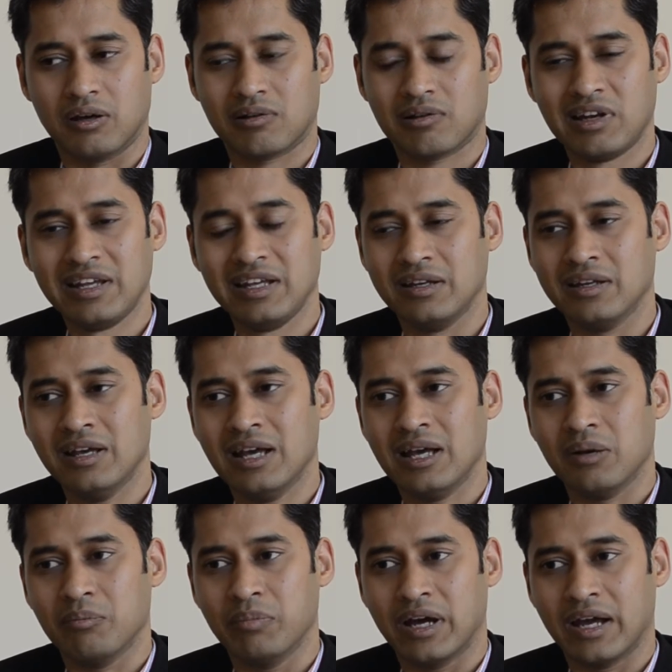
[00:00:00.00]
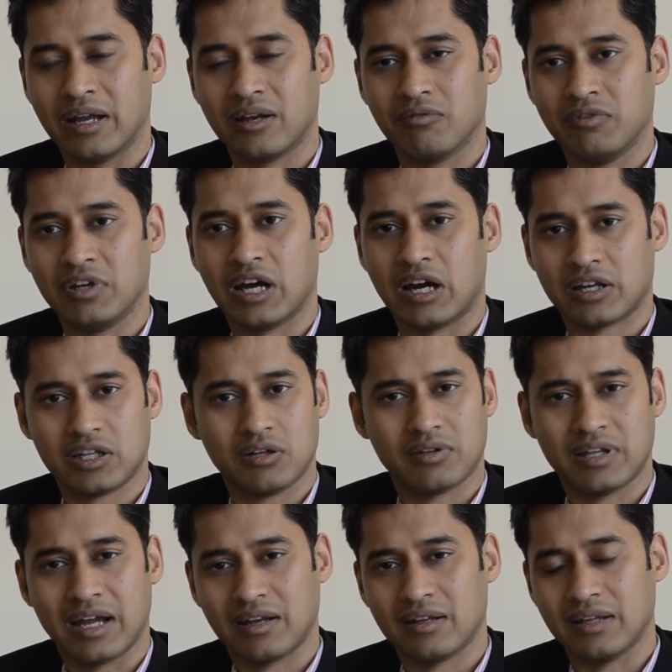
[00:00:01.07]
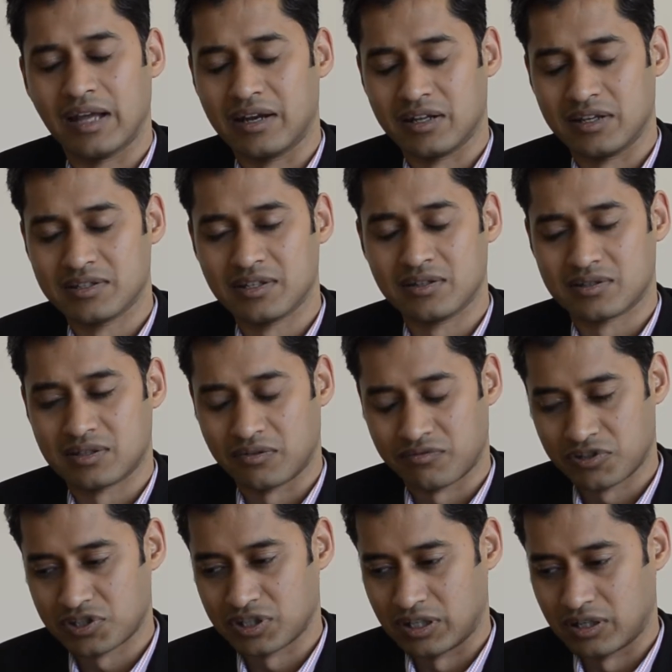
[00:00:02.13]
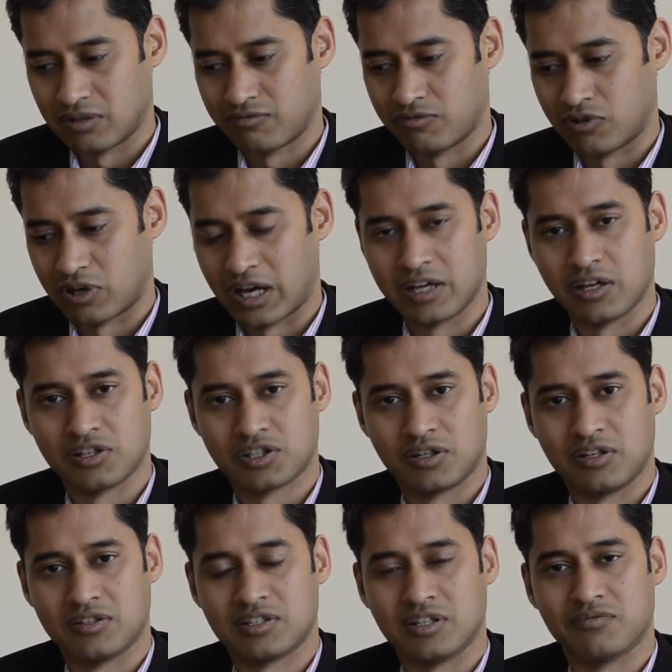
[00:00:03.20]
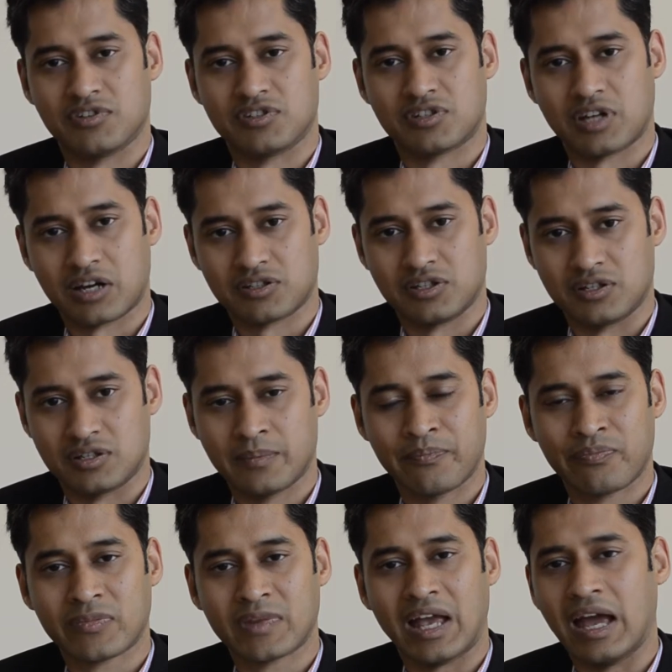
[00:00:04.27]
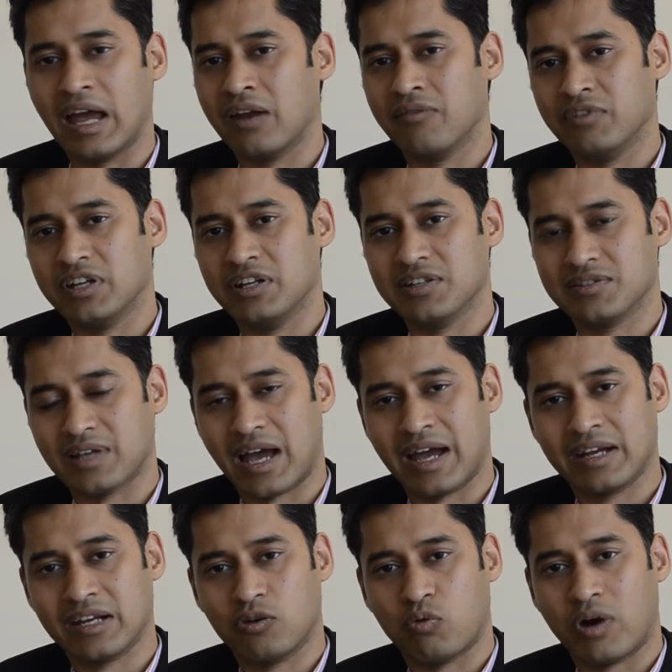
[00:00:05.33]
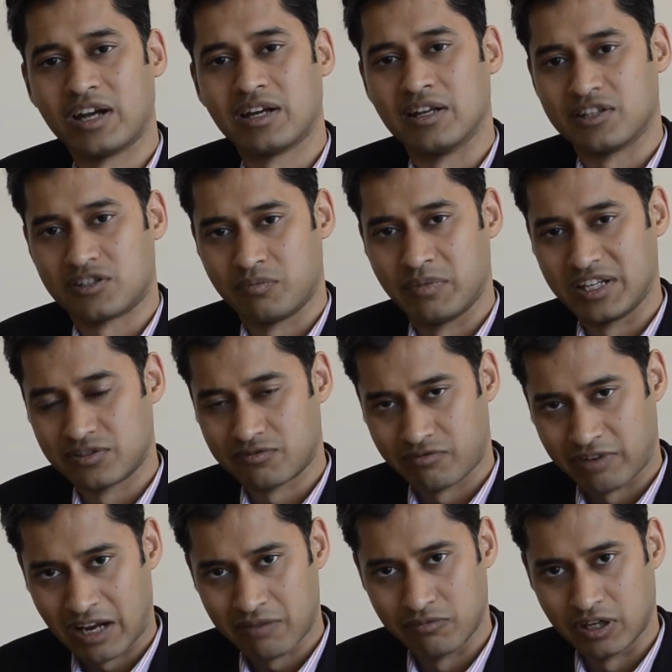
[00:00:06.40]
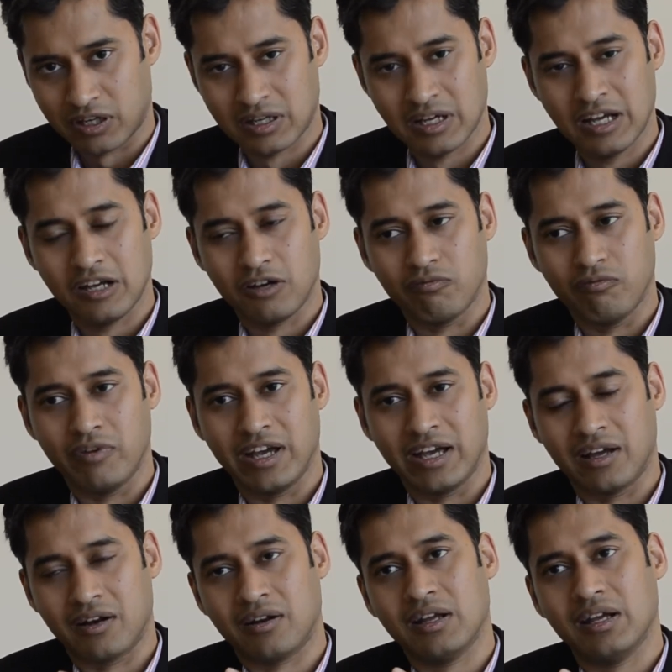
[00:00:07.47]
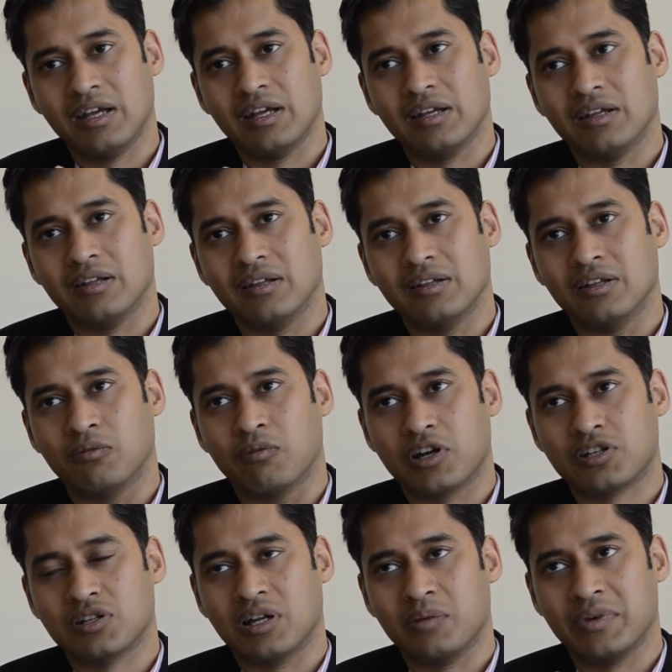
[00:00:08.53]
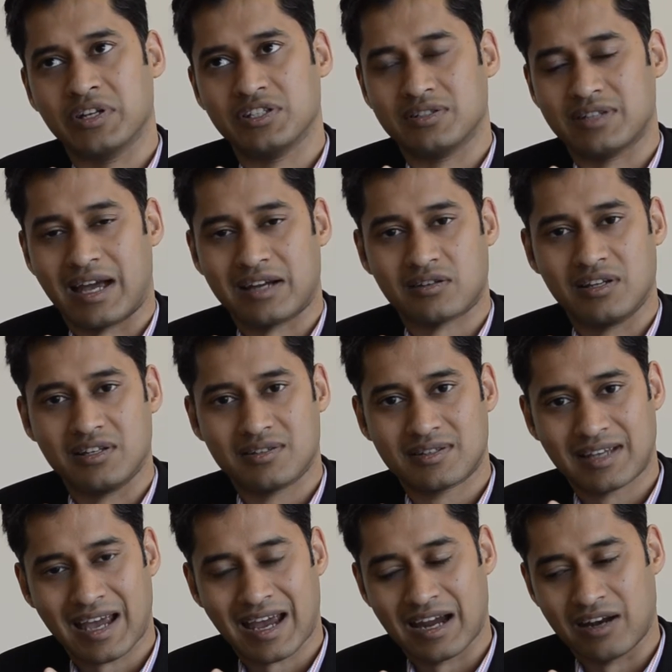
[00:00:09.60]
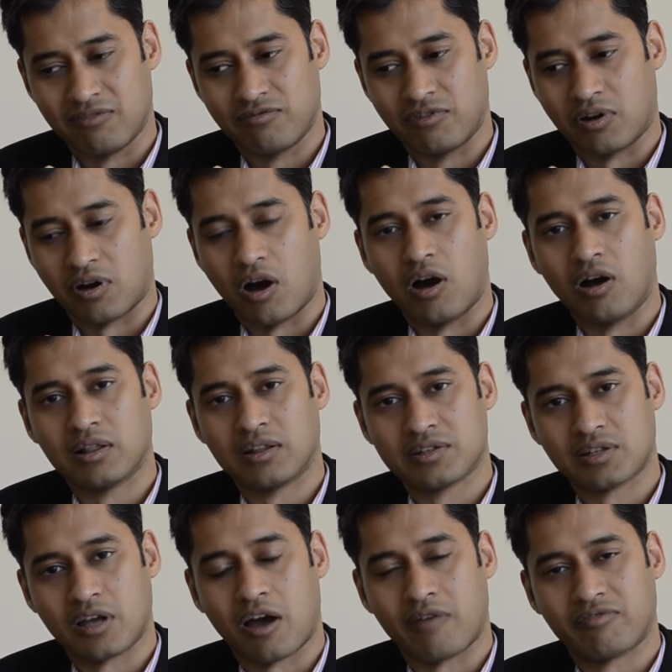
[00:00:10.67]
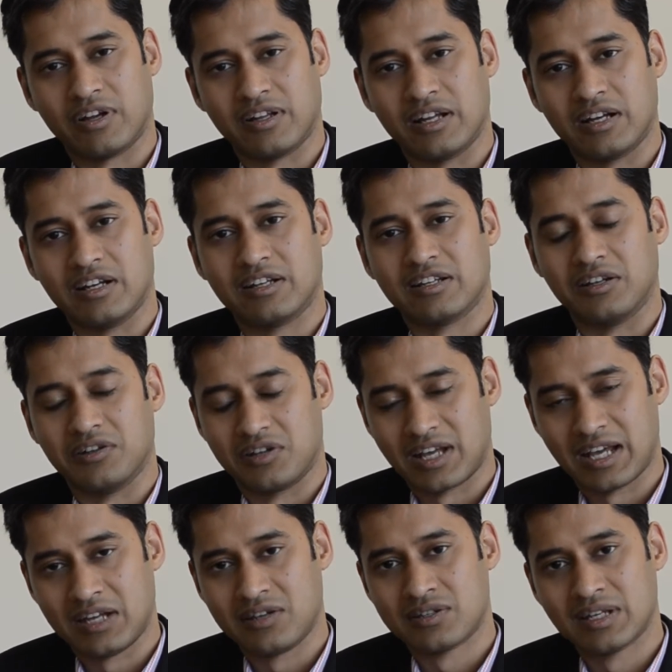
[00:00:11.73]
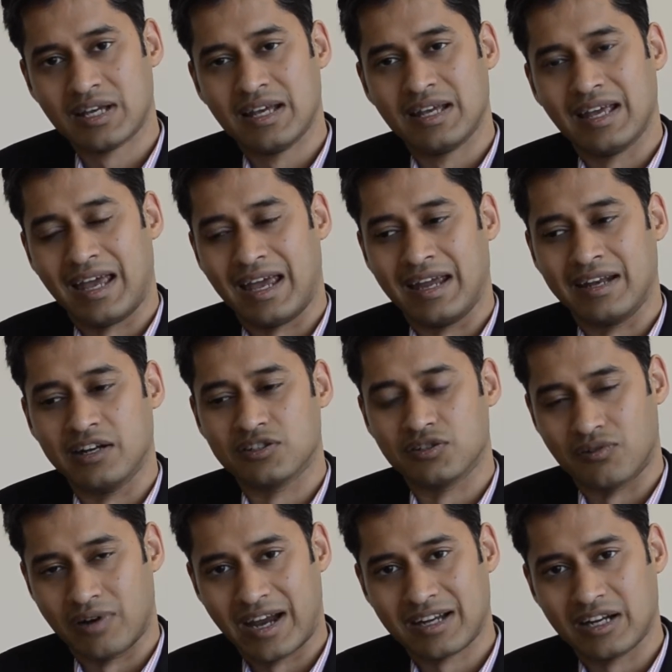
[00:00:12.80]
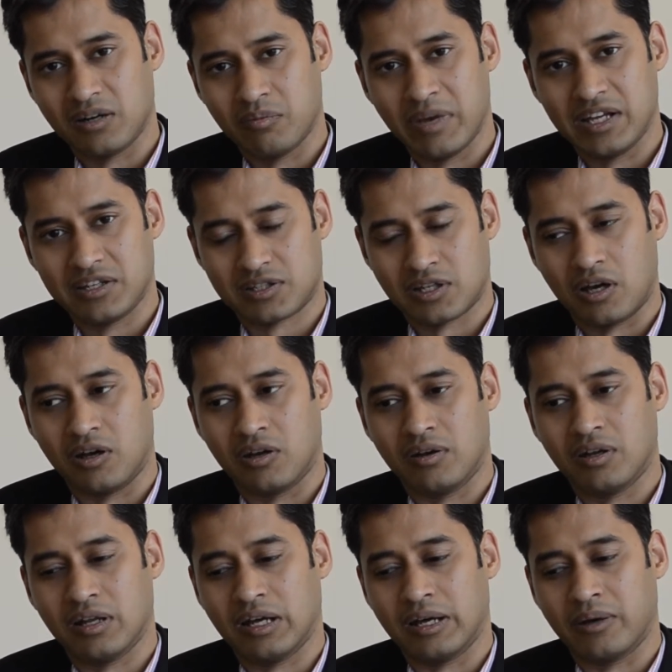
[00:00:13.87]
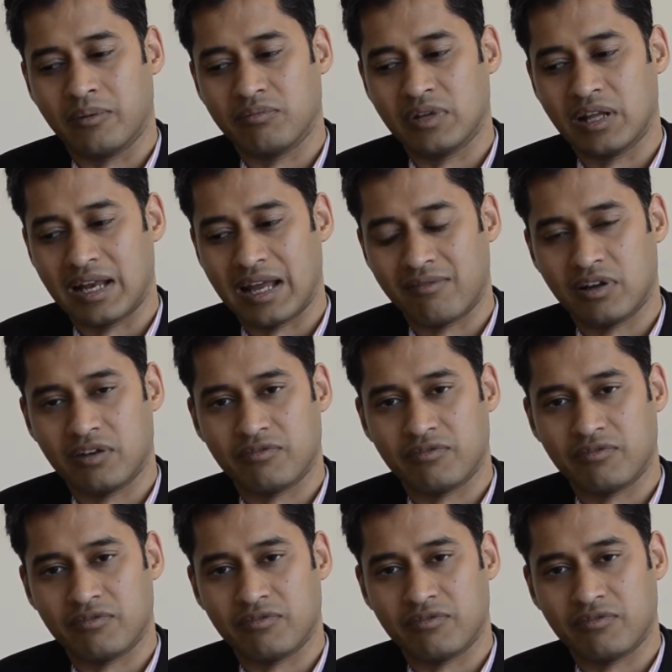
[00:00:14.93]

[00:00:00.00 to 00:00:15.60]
clean, but we argued that that isn't sufficient for high assurance infrastructures, and we designed a whitelist based framework where the virtual image is actually scanned for all the software that it contains, and it's rated based on the level